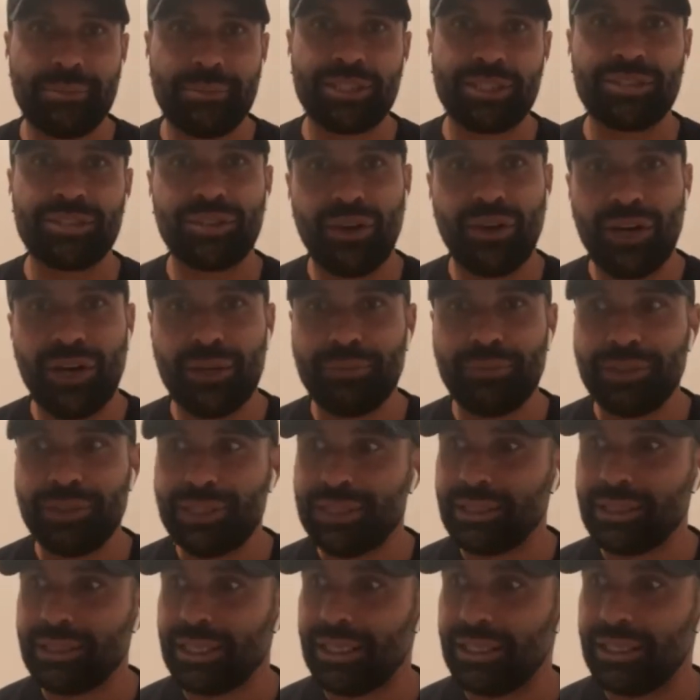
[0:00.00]
the same
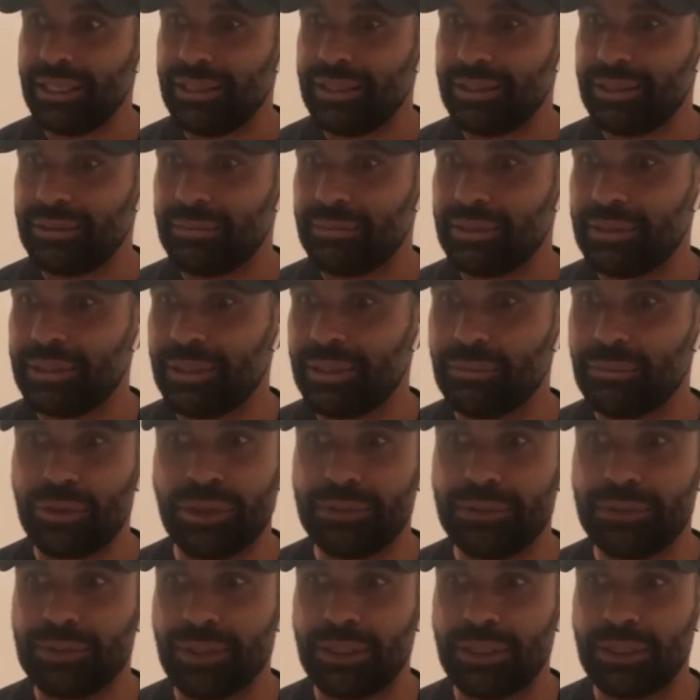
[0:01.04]
excitement. And
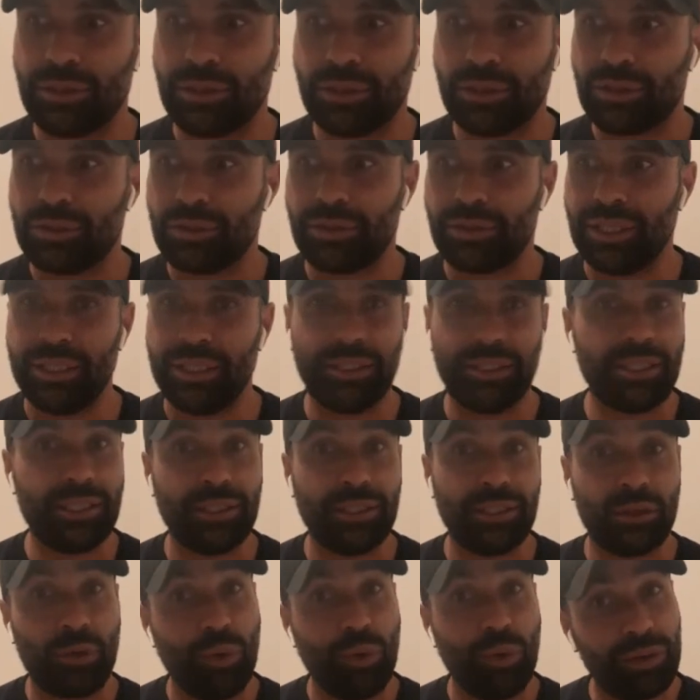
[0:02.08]
sometimes, and
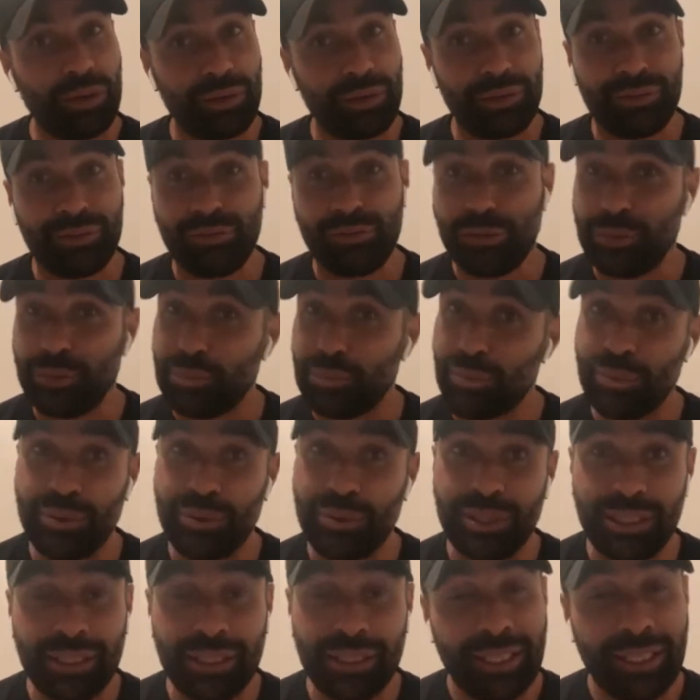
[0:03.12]
then the quality of
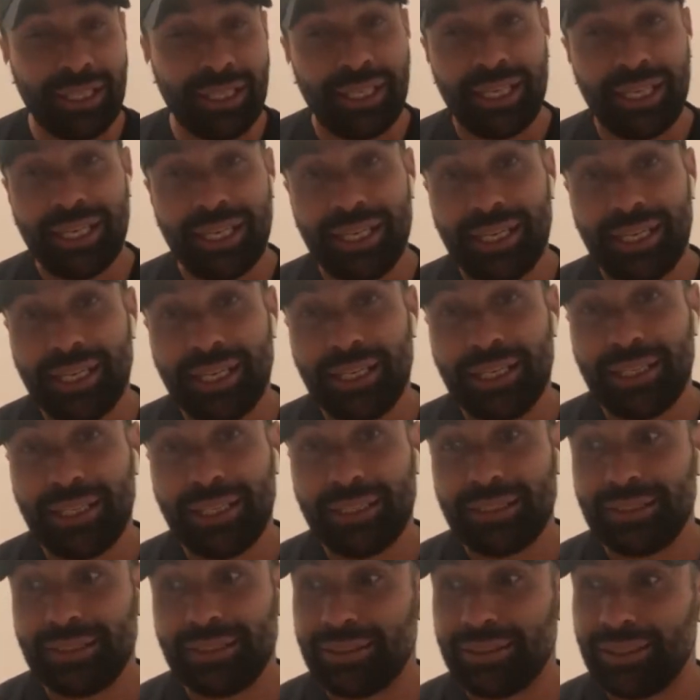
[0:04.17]
footballer
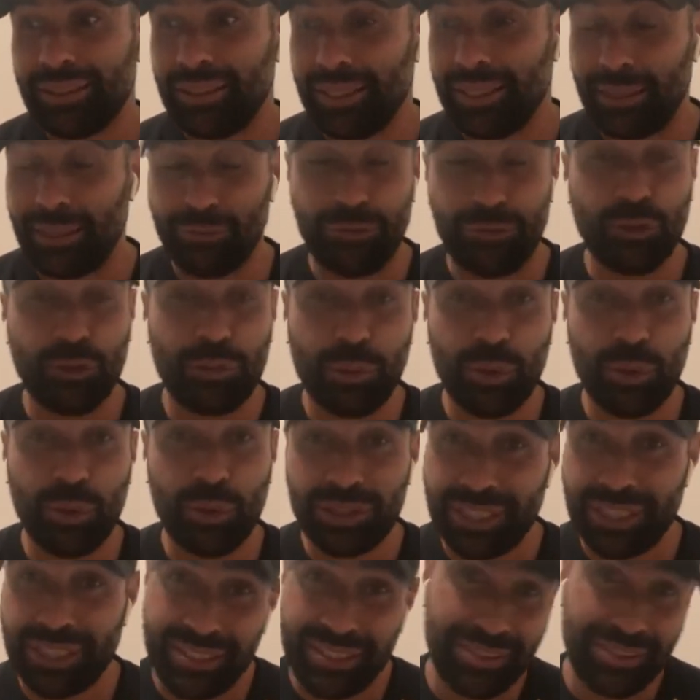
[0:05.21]
and
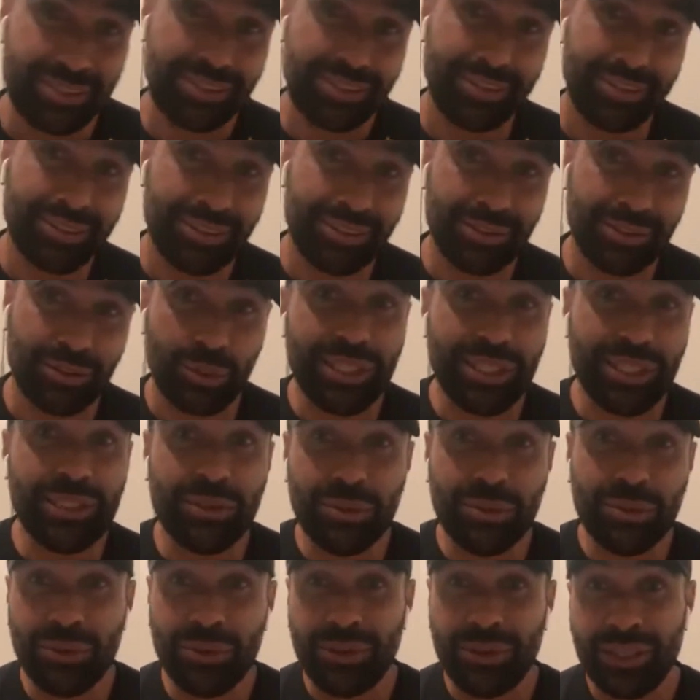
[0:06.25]
football starts to
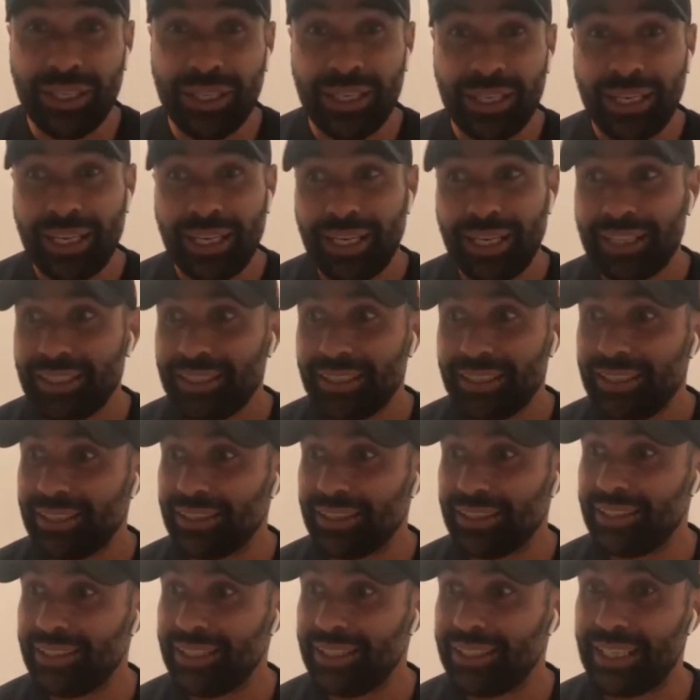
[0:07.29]
dwindle.
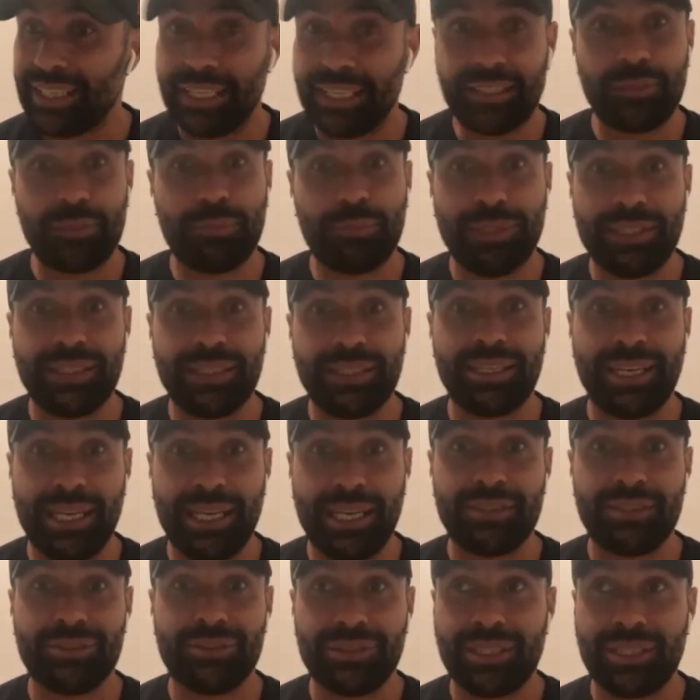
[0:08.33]
And I think that's been the
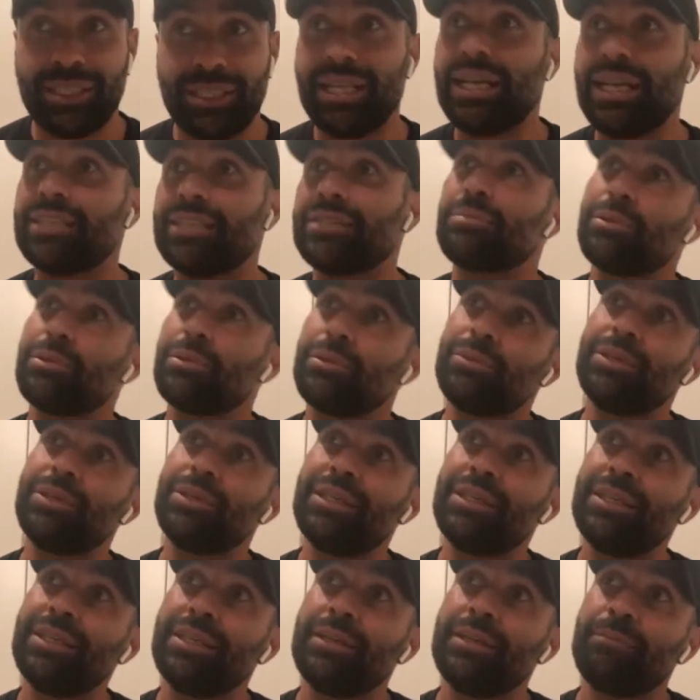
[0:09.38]
case for the last
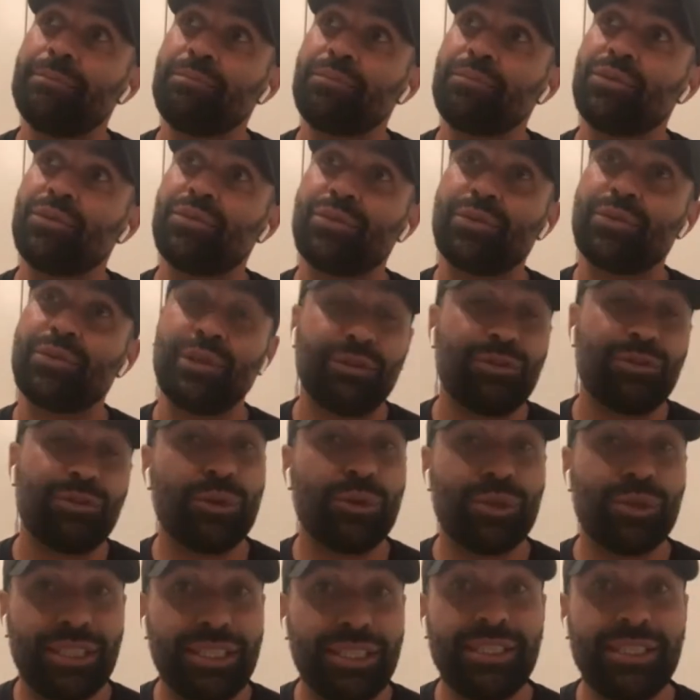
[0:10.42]
probably 3 or
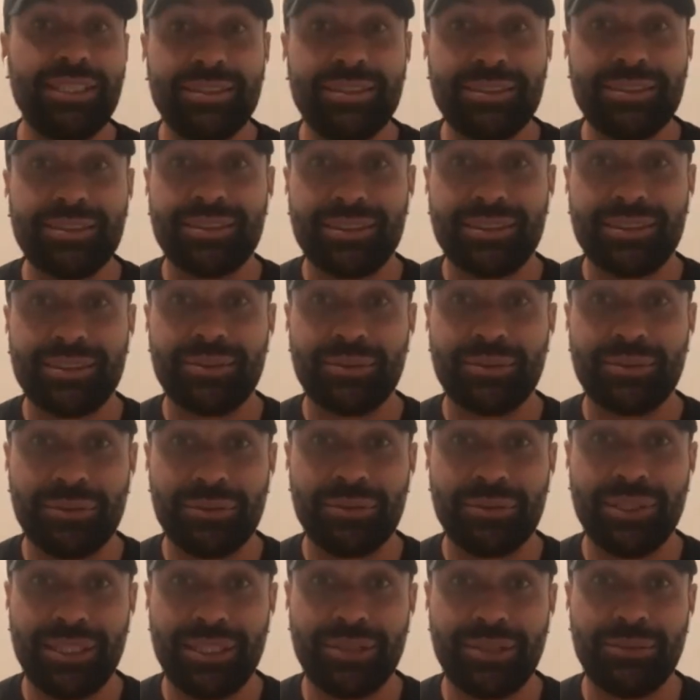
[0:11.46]
4 years
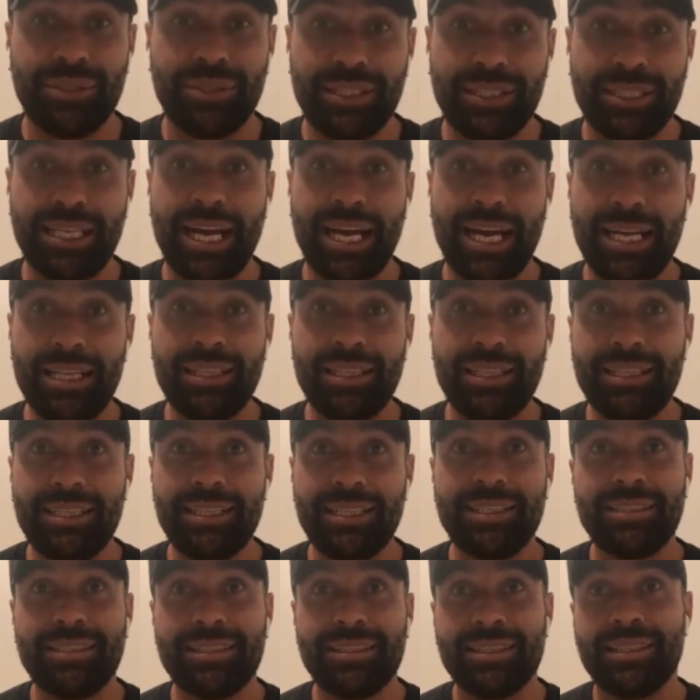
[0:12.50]
with the
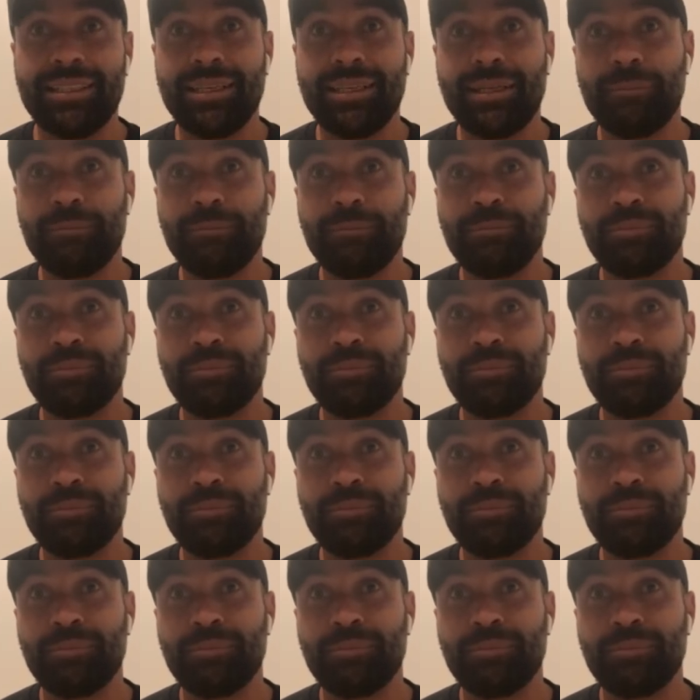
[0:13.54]
A-League, and